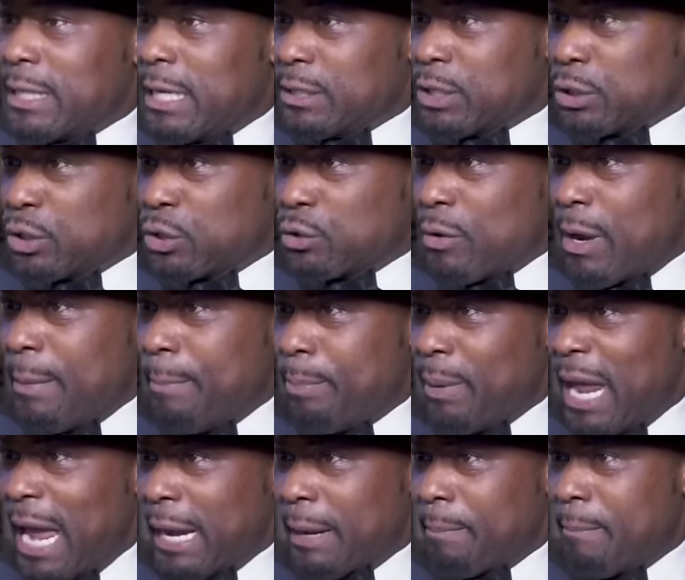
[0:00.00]
As a straight
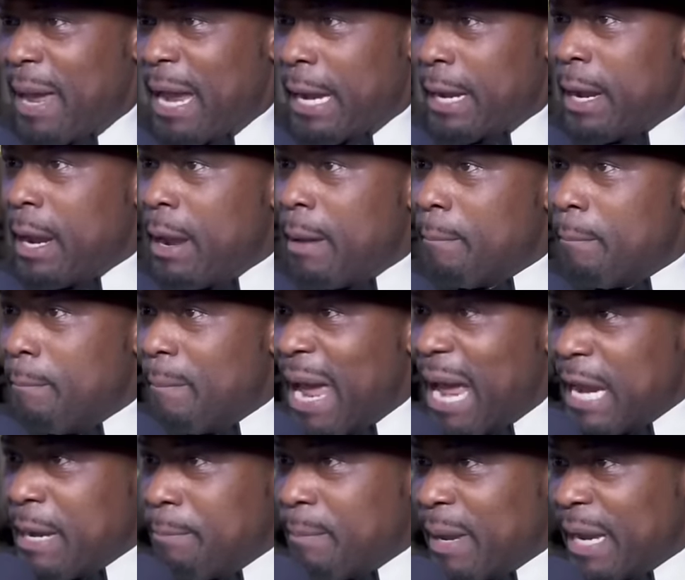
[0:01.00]
black man,
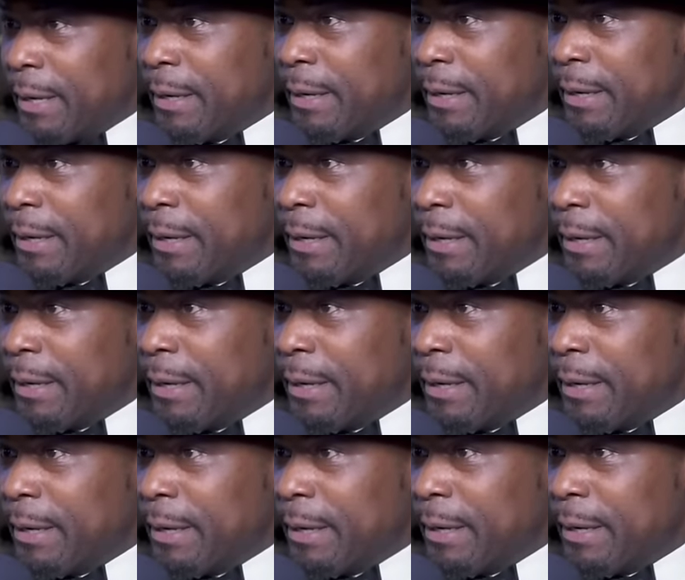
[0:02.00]
made me. They
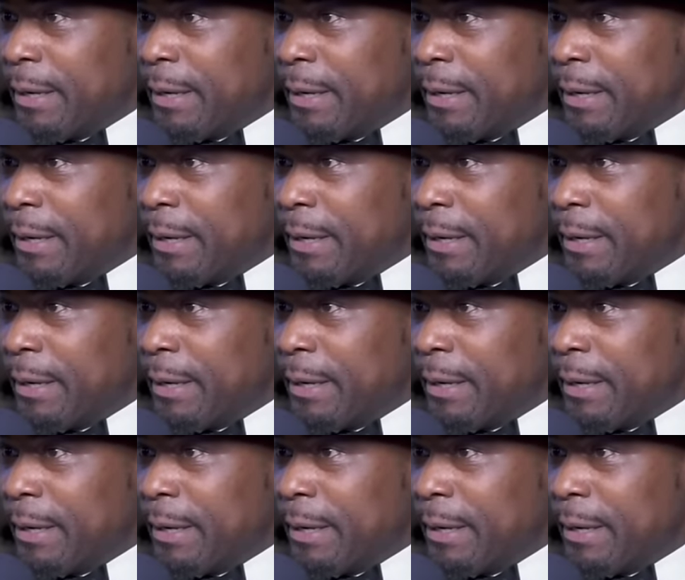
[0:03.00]
created